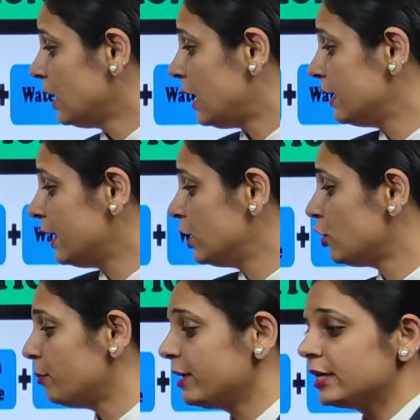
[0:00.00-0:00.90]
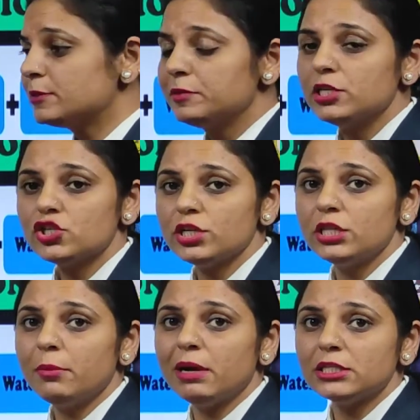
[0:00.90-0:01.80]
And anaerobic respiration
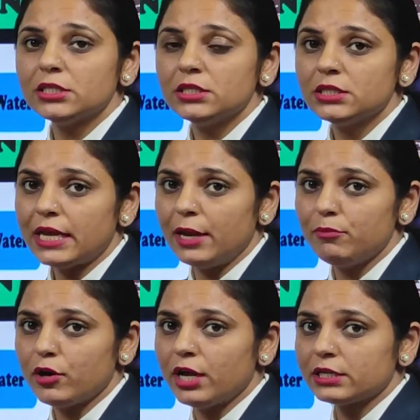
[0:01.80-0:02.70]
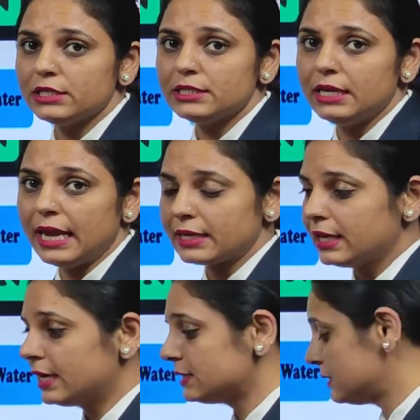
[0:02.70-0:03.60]
in the muscles, end product is the
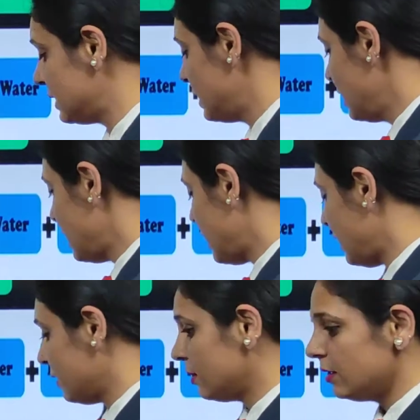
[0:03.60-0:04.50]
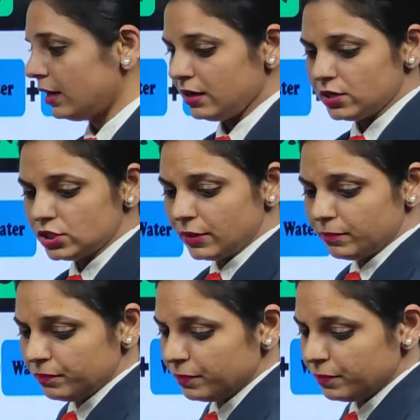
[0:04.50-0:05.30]
lactic acid and the energy.